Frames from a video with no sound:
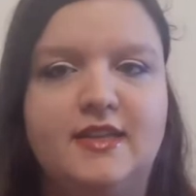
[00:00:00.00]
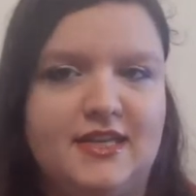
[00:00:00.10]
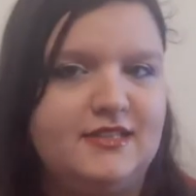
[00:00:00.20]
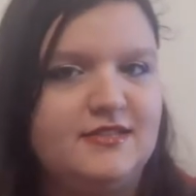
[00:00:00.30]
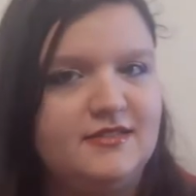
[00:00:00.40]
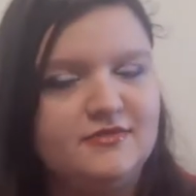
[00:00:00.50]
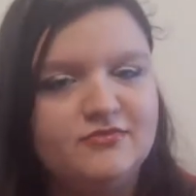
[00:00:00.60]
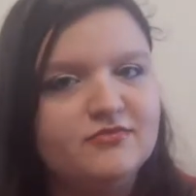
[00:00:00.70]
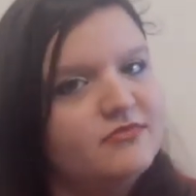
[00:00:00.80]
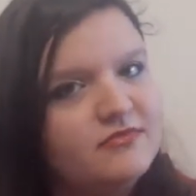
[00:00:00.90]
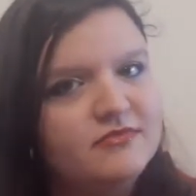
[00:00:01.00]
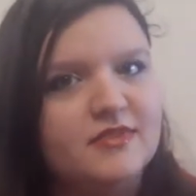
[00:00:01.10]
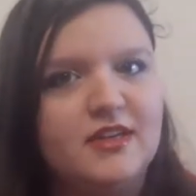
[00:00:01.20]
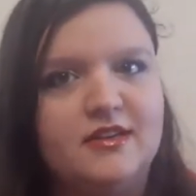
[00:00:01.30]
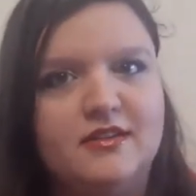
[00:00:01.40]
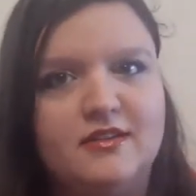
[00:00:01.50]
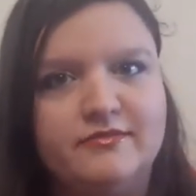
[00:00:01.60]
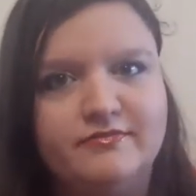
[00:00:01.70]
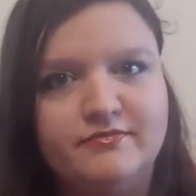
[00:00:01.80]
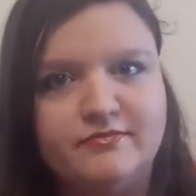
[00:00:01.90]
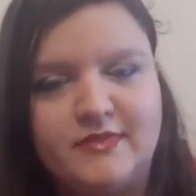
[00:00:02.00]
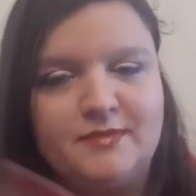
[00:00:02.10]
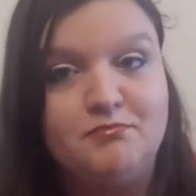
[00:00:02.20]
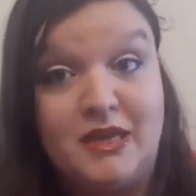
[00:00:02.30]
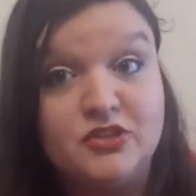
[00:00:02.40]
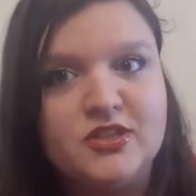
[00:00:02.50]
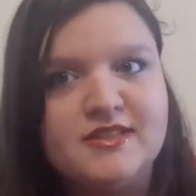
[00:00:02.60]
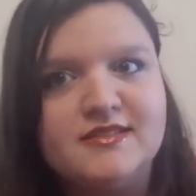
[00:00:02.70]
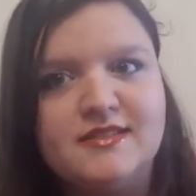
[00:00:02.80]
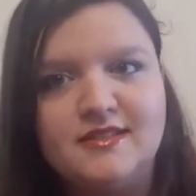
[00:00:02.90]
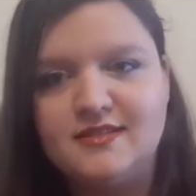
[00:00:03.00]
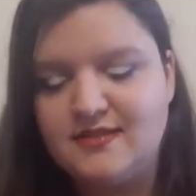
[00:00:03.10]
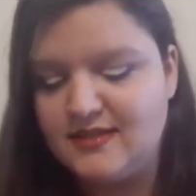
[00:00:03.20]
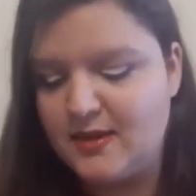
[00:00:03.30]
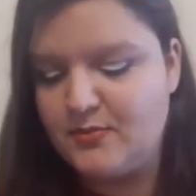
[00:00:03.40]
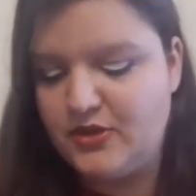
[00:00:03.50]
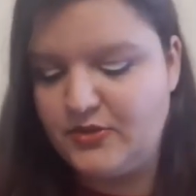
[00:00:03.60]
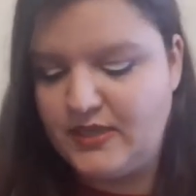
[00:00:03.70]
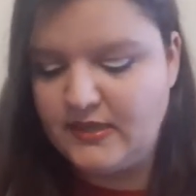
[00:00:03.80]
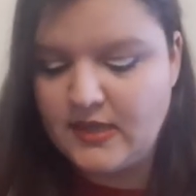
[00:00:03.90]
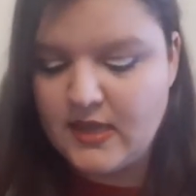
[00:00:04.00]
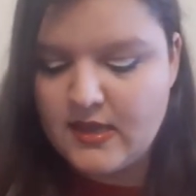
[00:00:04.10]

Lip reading: is that matches the number you need,